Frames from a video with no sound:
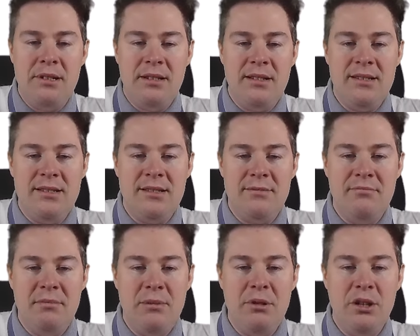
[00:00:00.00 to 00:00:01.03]
It's
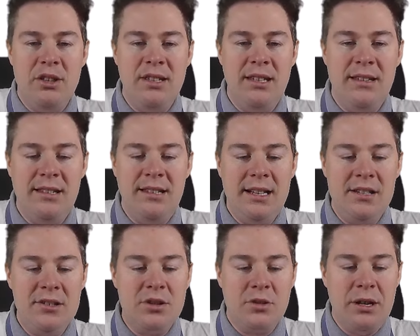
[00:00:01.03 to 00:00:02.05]
maybe not need
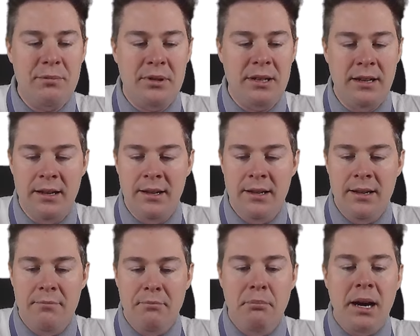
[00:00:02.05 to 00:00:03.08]
detection script,
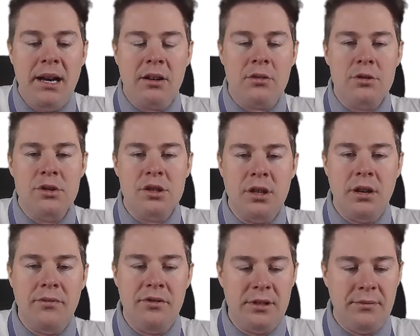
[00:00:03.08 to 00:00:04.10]

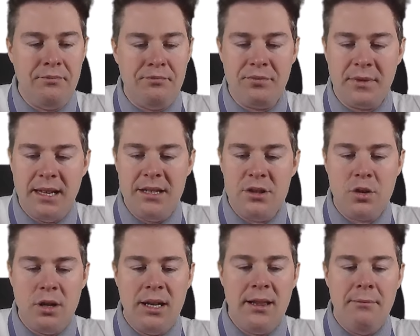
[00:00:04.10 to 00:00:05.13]
Microsoft
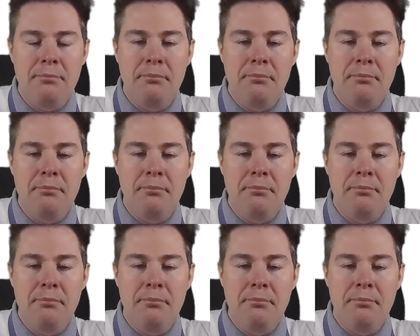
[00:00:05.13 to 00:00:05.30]
SQL